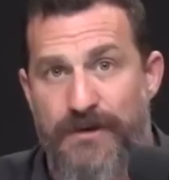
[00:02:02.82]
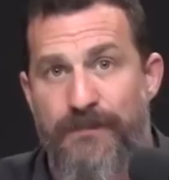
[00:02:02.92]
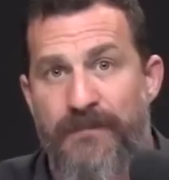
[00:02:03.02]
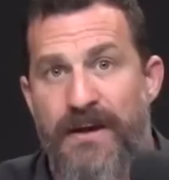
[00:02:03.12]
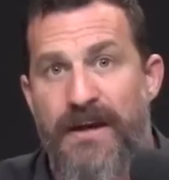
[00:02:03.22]

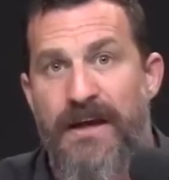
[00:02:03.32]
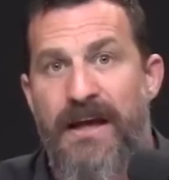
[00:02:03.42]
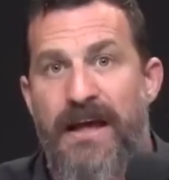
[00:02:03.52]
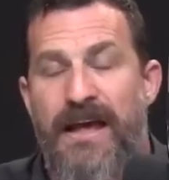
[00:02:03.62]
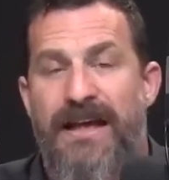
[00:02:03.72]
to
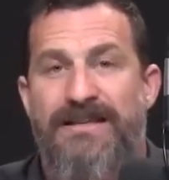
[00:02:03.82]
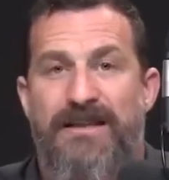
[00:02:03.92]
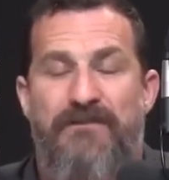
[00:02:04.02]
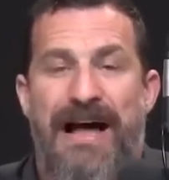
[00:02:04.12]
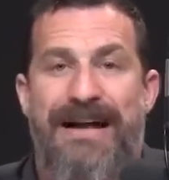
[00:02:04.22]
is
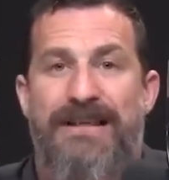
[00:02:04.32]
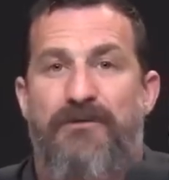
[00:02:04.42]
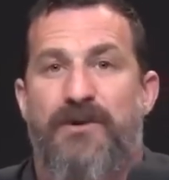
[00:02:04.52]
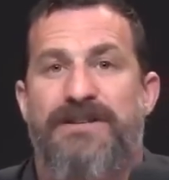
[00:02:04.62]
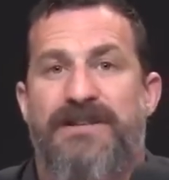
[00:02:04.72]
the fact
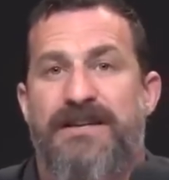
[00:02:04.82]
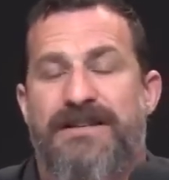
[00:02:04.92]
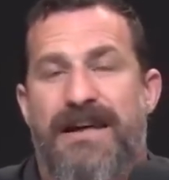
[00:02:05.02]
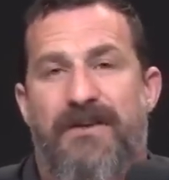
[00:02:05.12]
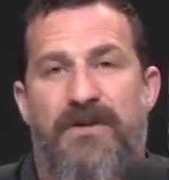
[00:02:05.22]
that, for
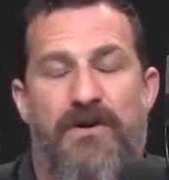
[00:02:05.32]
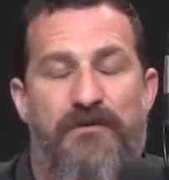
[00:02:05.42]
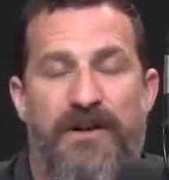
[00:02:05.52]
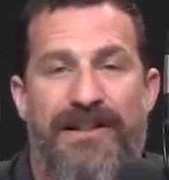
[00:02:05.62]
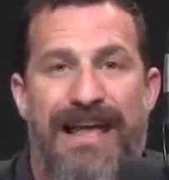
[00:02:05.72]
instance, if you're
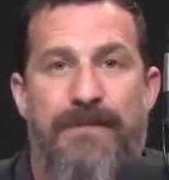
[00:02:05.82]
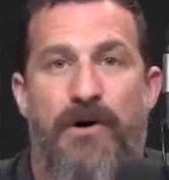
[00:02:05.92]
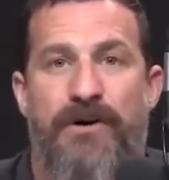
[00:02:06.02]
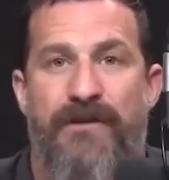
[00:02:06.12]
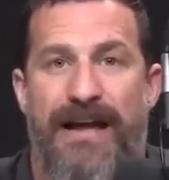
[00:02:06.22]
feeling
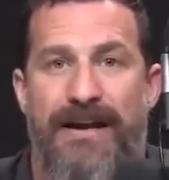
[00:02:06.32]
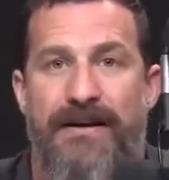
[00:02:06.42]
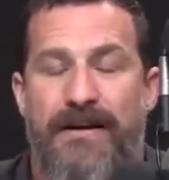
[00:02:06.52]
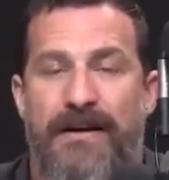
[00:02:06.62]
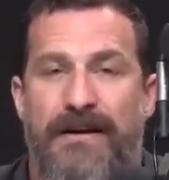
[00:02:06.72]
amotivated,